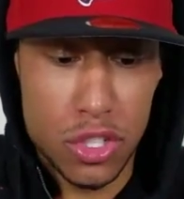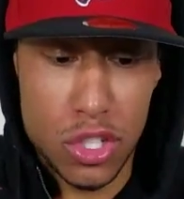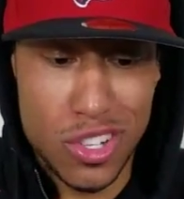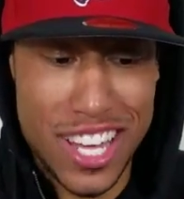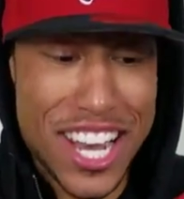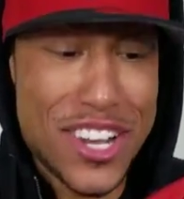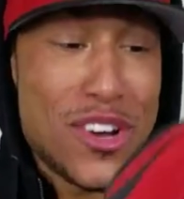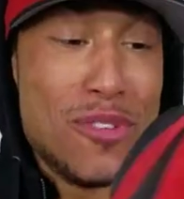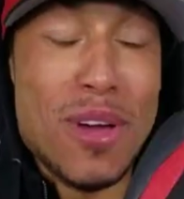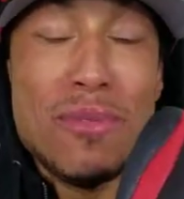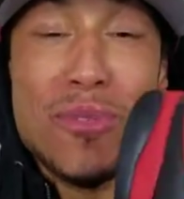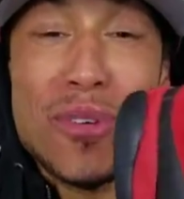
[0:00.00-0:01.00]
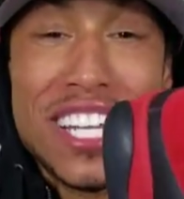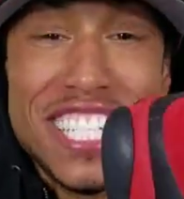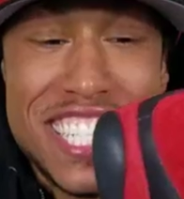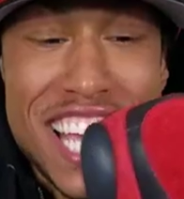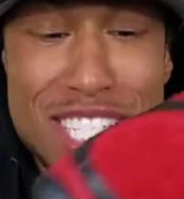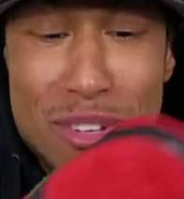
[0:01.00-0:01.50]
So I don't know, maybe one of these
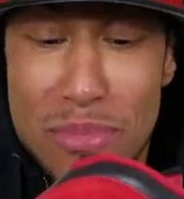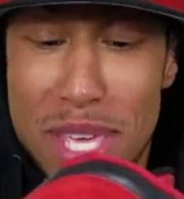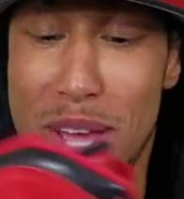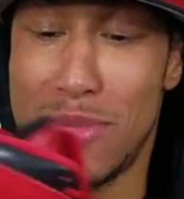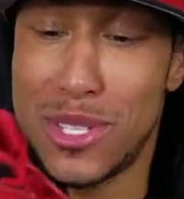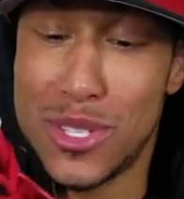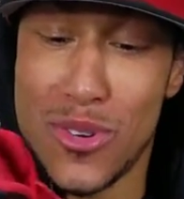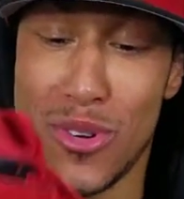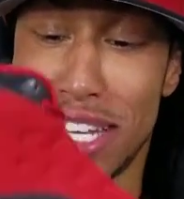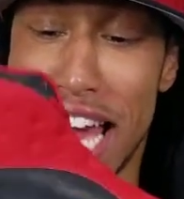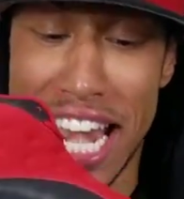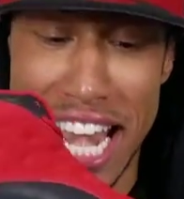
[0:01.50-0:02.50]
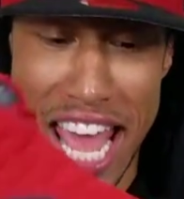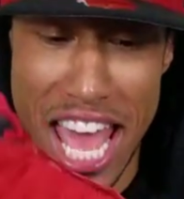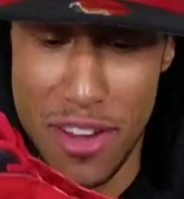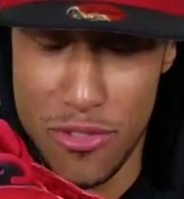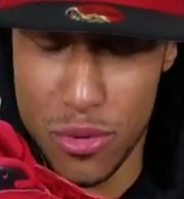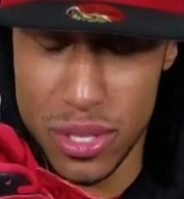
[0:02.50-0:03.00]
days I'll be able to score
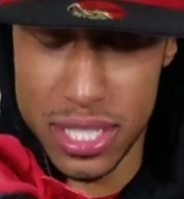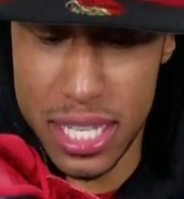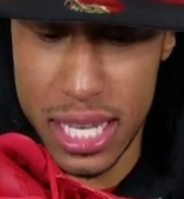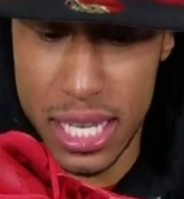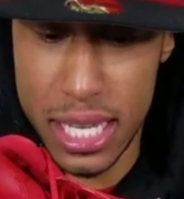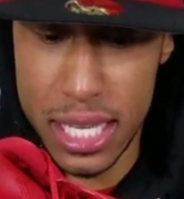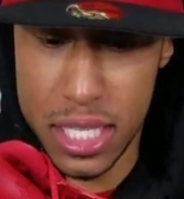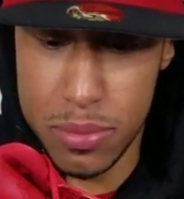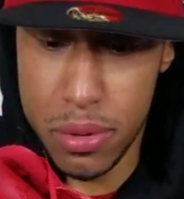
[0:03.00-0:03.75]
9.5 or a 10 in these.